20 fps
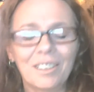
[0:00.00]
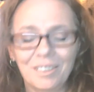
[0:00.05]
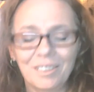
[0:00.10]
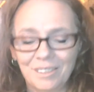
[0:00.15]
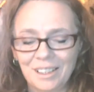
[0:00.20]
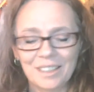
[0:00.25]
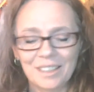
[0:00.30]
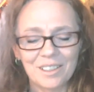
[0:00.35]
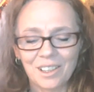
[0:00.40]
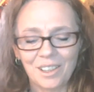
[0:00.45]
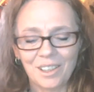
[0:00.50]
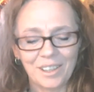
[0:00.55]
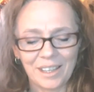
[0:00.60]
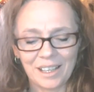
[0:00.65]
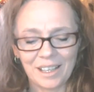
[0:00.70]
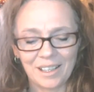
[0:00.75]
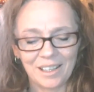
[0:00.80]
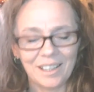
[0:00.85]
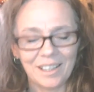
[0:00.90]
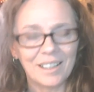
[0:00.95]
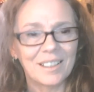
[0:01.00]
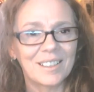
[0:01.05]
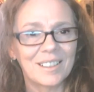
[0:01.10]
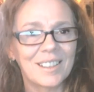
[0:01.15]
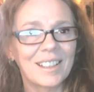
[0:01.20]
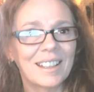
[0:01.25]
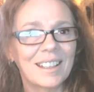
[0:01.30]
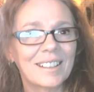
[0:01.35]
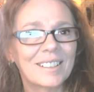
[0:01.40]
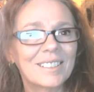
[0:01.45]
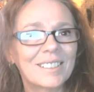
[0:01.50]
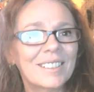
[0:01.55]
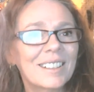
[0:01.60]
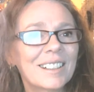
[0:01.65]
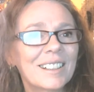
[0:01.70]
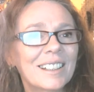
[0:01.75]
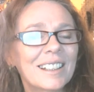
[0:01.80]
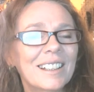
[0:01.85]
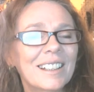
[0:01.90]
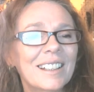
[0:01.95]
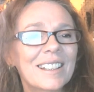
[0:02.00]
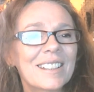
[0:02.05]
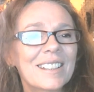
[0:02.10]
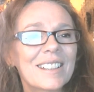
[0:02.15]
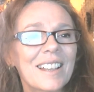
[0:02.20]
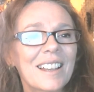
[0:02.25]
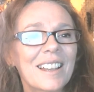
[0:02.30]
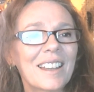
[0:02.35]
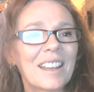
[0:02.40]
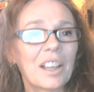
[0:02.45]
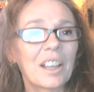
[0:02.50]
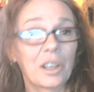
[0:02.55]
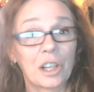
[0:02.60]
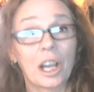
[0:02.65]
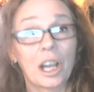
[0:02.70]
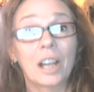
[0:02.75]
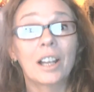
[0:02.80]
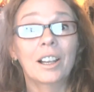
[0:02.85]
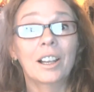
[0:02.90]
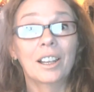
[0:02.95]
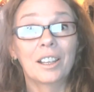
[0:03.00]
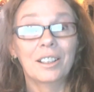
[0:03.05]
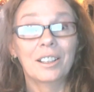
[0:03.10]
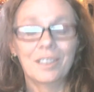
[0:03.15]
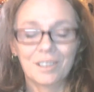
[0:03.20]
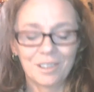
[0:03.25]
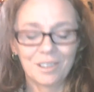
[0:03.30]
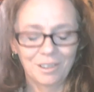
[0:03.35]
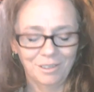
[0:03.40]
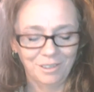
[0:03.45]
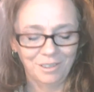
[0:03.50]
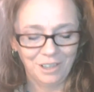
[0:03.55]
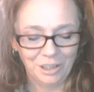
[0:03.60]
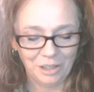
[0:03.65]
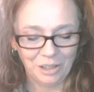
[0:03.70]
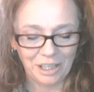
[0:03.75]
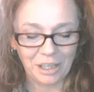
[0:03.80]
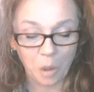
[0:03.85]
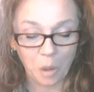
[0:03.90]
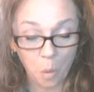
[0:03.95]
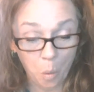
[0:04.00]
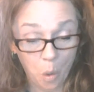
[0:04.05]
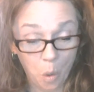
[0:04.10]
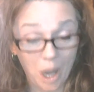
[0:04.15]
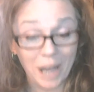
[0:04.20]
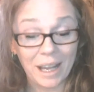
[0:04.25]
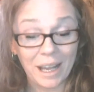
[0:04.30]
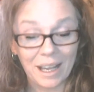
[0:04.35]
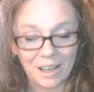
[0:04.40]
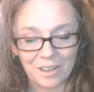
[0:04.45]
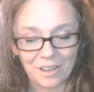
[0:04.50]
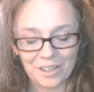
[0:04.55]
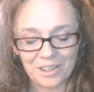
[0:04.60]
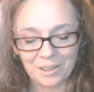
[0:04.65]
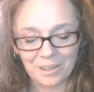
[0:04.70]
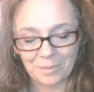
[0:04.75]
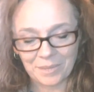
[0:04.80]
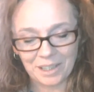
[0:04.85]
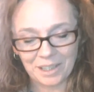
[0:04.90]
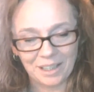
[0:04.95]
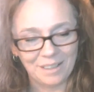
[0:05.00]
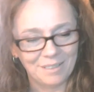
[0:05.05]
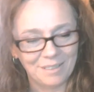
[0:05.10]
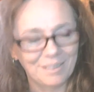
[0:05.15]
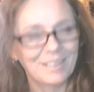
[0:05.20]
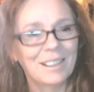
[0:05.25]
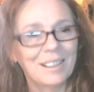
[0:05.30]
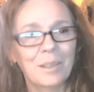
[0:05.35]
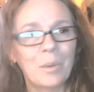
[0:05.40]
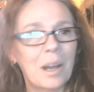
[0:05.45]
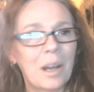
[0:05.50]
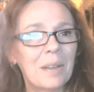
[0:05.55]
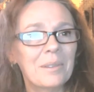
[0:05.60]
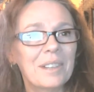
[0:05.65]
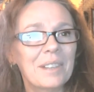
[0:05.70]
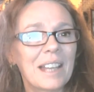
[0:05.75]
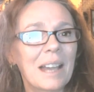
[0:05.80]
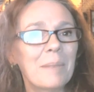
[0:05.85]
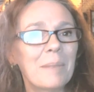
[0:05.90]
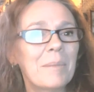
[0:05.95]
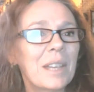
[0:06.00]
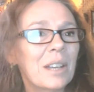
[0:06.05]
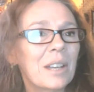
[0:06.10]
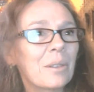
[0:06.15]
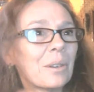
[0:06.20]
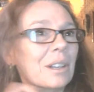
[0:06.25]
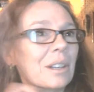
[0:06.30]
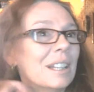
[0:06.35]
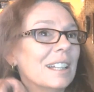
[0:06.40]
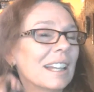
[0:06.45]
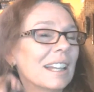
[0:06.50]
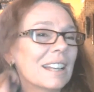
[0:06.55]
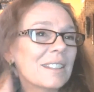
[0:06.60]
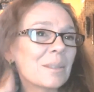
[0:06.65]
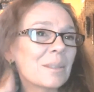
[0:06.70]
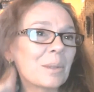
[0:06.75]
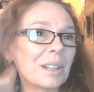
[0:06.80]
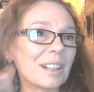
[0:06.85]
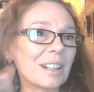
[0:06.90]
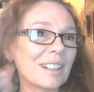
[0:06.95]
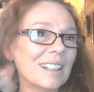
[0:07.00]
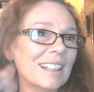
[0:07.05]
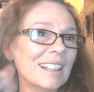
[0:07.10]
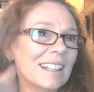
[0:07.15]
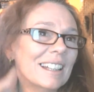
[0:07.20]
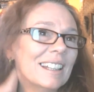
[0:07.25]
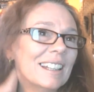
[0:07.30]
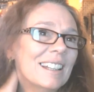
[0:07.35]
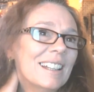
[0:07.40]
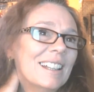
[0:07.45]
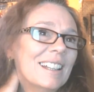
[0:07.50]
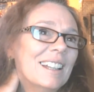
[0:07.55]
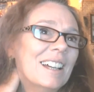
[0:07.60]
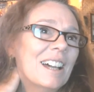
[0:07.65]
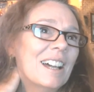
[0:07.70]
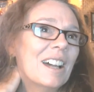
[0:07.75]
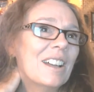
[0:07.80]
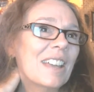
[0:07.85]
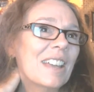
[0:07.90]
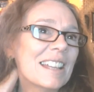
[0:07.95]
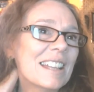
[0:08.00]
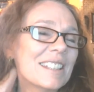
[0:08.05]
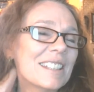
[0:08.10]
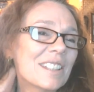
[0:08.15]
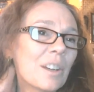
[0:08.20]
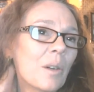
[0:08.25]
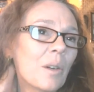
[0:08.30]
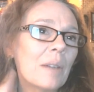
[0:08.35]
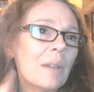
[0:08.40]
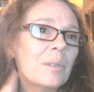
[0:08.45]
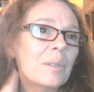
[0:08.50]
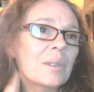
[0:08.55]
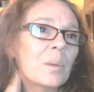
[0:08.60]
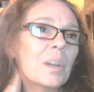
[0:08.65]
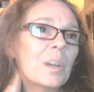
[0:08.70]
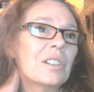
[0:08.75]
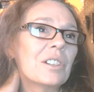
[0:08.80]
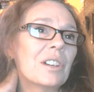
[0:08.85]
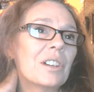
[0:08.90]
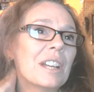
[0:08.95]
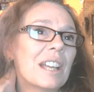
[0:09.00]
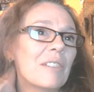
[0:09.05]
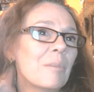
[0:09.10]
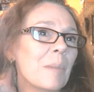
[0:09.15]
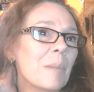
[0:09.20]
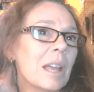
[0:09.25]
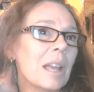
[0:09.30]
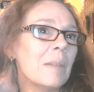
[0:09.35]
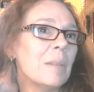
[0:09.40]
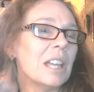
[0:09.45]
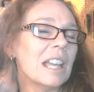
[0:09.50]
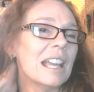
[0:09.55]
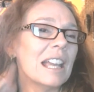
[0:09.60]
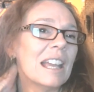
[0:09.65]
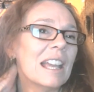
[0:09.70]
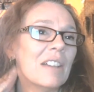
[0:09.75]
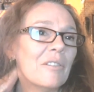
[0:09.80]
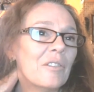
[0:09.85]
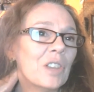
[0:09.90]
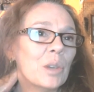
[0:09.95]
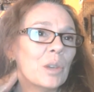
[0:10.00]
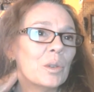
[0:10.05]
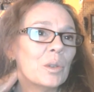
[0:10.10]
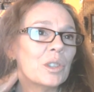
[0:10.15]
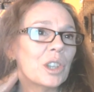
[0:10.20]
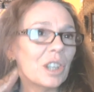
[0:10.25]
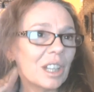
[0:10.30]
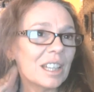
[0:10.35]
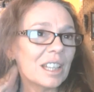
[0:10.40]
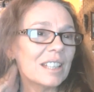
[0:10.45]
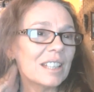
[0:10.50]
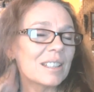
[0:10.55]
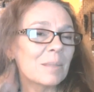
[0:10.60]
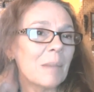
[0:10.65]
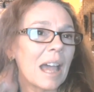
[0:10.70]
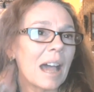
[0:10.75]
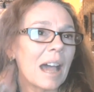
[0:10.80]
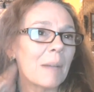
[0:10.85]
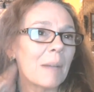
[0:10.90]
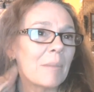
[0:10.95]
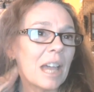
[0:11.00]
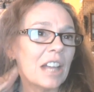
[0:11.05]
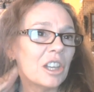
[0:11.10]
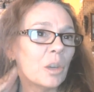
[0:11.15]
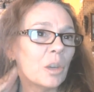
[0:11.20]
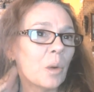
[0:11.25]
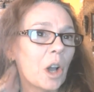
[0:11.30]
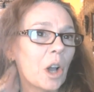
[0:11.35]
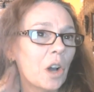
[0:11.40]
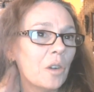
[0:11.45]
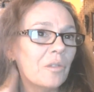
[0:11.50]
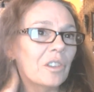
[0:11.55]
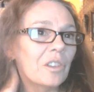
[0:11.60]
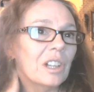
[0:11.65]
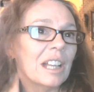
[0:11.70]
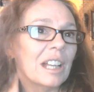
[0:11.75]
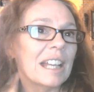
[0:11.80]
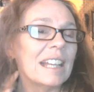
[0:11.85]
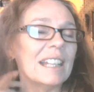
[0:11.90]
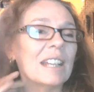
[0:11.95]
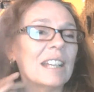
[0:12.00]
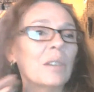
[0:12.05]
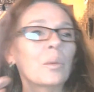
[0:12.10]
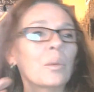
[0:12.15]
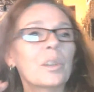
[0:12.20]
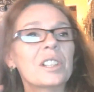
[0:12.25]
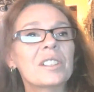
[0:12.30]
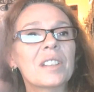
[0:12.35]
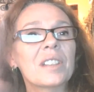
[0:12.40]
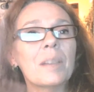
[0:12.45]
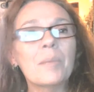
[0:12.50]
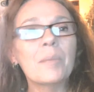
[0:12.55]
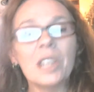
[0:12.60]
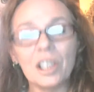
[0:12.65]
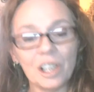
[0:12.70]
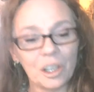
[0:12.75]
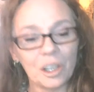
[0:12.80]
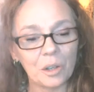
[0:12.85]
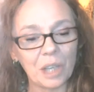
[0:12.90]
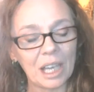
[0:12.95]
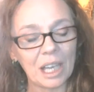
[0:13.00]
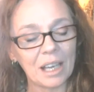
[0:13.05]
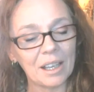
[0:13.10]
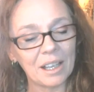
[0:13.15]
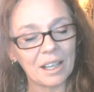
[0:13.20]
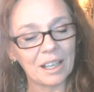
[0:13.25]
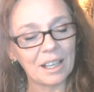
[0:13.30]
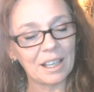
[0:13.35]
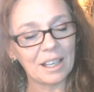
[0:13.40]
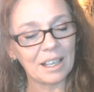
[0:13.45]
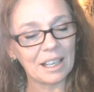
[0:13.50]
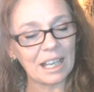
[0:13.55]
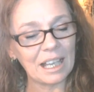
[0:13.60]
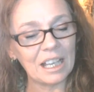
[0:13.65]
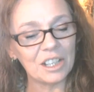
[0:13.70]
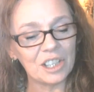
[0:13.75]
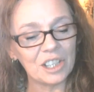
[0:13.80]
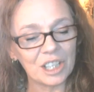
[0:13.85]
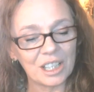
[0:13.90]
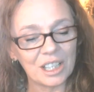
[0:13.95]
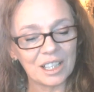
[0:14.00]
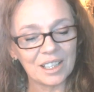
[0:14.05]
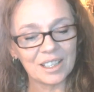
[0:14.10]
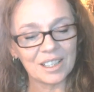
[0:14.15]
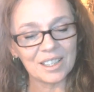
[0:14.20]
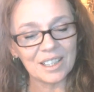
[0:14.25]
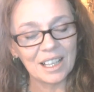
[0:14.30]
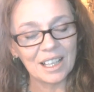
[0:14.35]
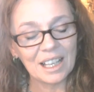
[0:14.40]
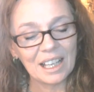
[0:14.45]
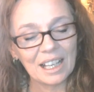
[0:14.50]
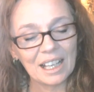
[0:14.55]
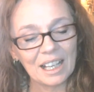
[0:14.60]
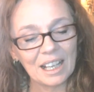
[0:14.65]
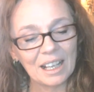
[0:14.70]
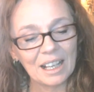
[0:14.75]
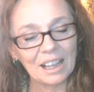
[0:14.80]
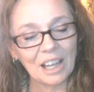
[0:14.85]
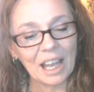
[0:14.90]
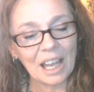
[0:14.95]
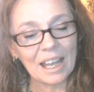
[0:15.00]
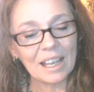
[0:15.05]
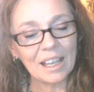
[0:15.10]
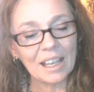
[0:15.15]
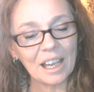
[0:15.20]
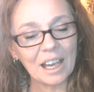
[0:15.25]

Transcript: That's all that is. It's not like an island, like Hawaii or something. Why would that be green? That's weird. Okay, so I was wondering if maybe if you took this map and you overlaid it with some of the locations like